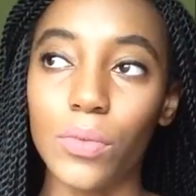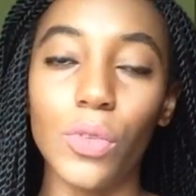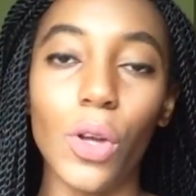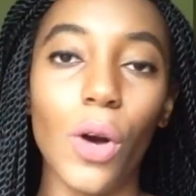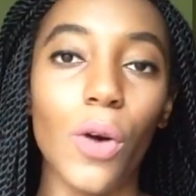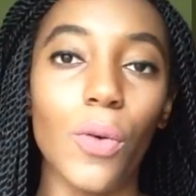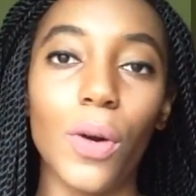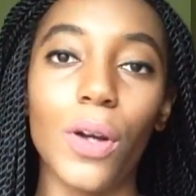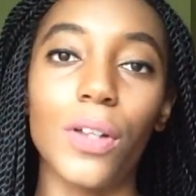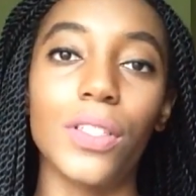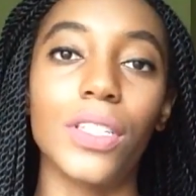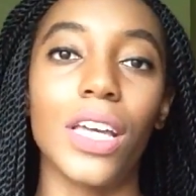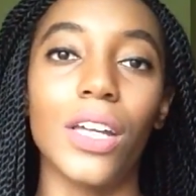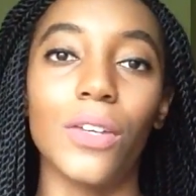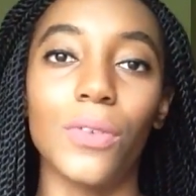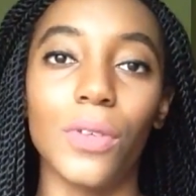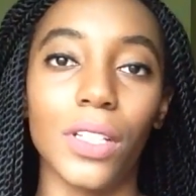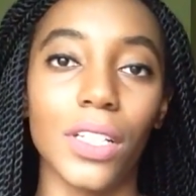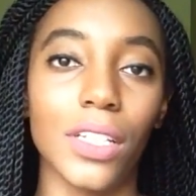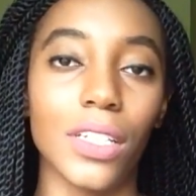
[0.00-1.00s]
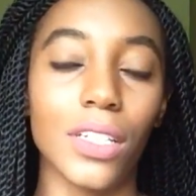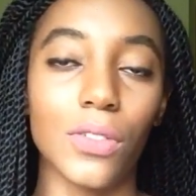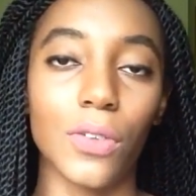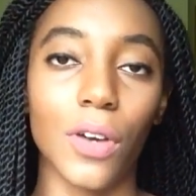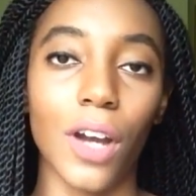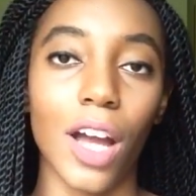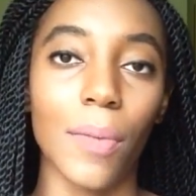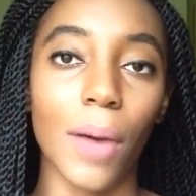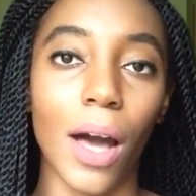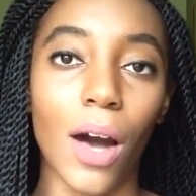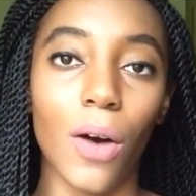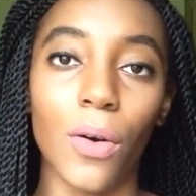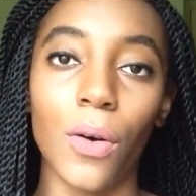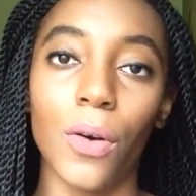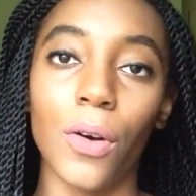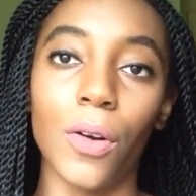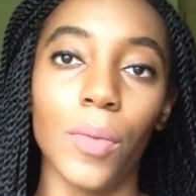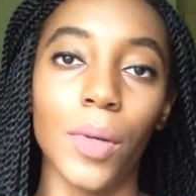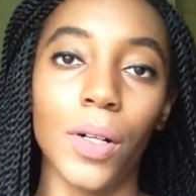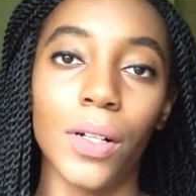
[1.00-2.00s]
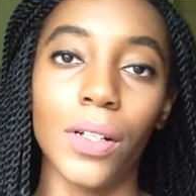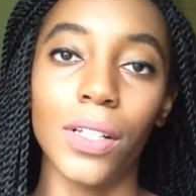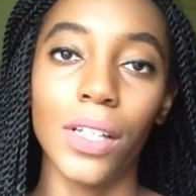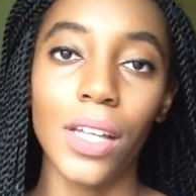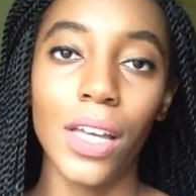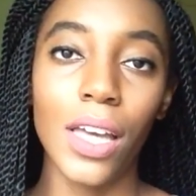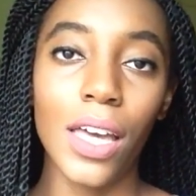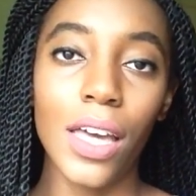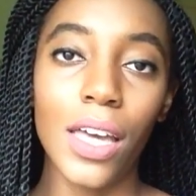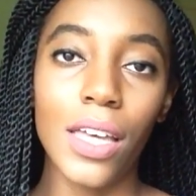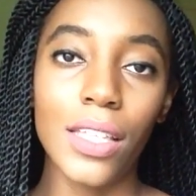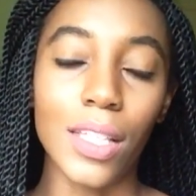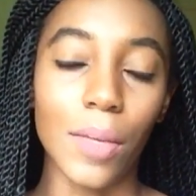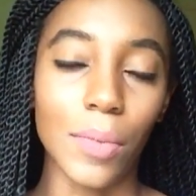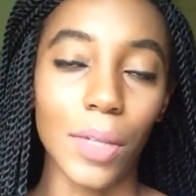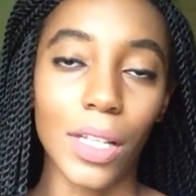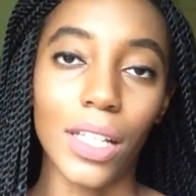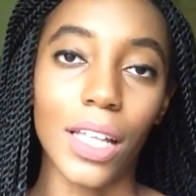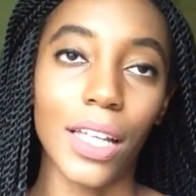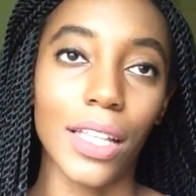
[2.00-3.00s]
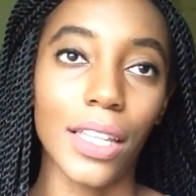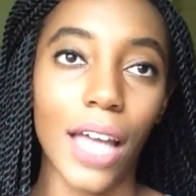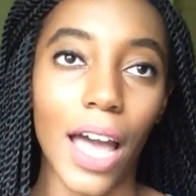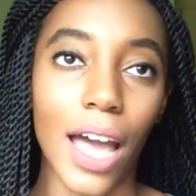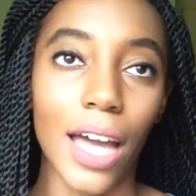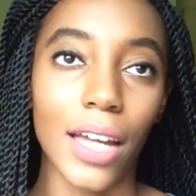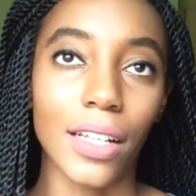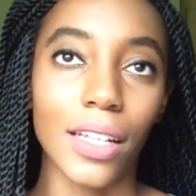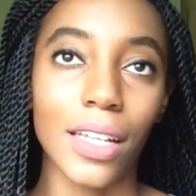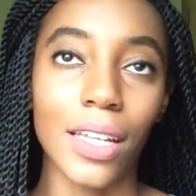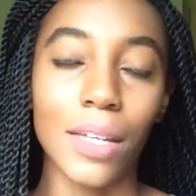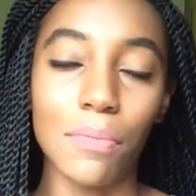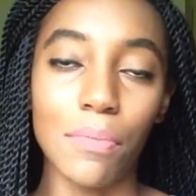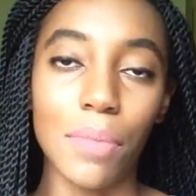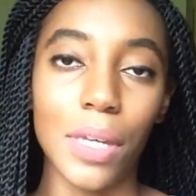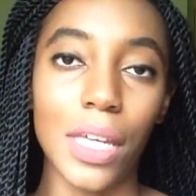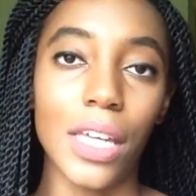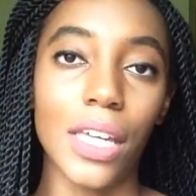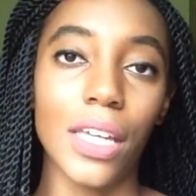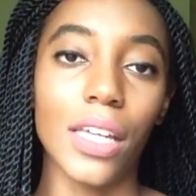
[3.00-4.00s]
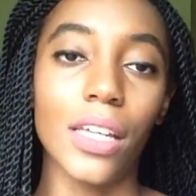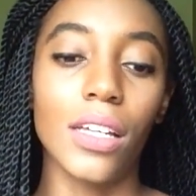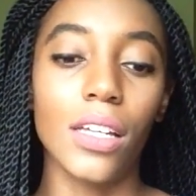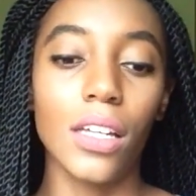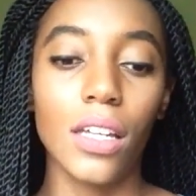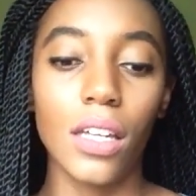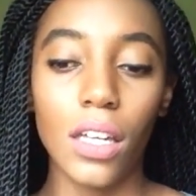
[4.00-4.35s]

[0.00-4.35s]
No words can really describe how horrible something like that can be,